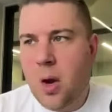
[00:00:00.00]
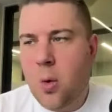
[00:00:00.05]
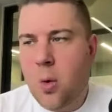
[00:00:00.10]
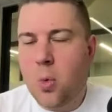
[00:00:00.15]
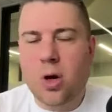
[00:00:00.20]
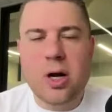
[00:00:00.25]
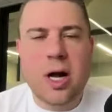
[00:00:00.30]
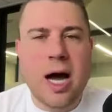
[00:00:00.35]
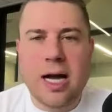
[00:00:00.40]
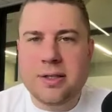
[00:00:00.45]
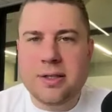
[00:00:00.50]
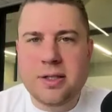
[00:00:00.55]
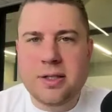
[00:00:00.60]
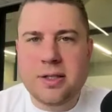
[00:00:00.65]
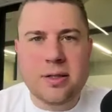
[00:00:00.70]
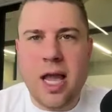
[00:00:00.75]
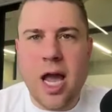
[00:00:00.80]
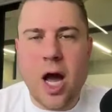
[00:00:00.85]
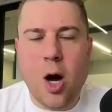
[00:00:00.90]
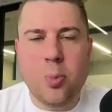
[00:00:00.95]
We're
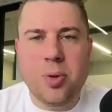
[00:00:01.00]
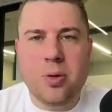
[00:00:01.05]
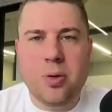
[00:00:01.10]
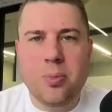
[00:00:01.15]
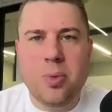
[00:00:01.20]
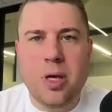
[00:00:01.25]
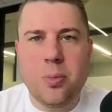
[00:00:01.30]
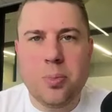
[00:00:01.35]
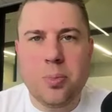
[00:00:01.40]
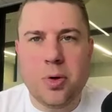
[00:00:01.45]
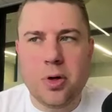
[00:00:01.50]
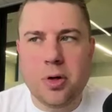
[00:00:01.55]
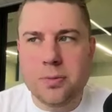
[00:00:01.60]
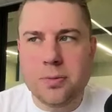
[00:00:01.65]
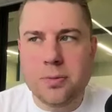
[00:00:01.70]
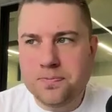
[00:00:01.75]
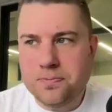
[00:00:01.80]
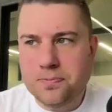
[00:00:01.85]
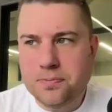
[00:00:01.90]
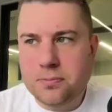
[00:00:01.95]
constantly helping
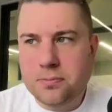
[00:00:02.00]
people